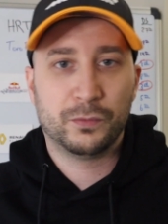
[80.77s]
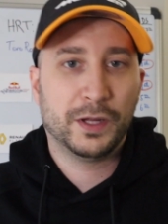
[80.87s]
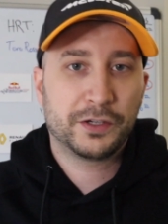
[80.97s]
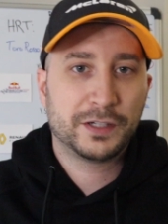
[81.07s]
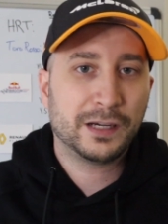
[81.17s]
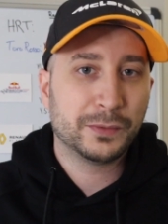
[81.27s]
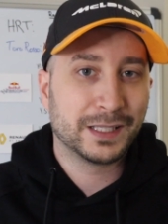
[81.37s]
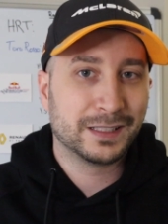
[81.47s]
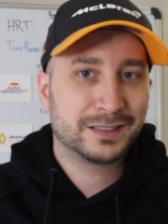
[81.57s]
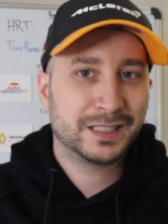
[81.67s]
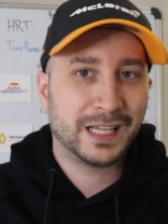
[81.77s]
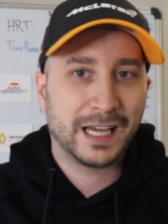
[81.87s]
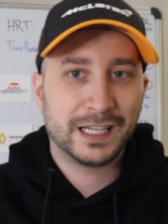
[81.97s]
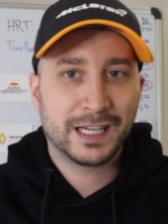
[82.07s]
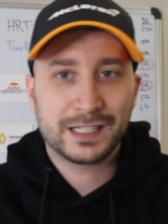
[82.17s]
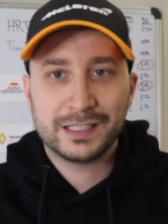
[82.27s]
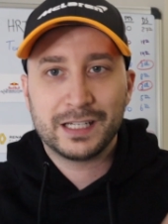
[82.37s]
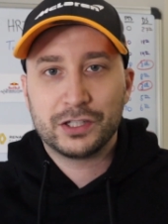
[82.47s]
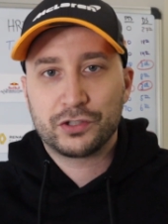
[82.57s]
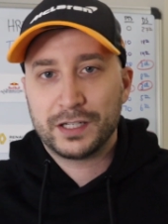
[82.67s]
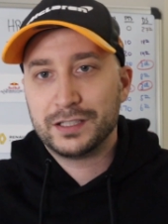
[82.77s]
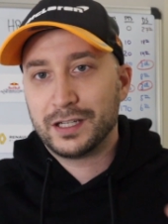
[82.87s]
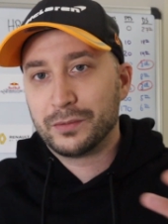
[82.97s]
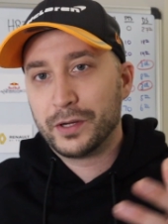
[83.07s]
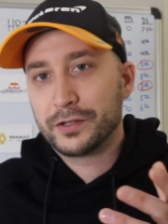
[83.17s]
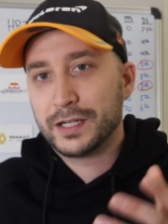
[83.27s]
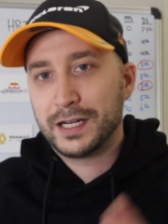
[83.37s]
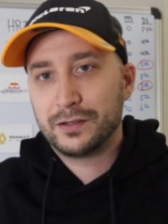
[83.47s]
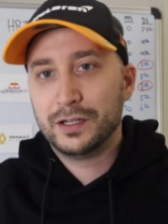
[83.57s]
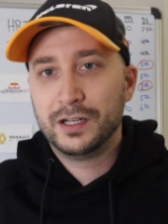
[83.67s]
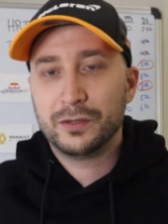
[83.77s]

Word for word: whether or not we can see any kind of data trend on whether or not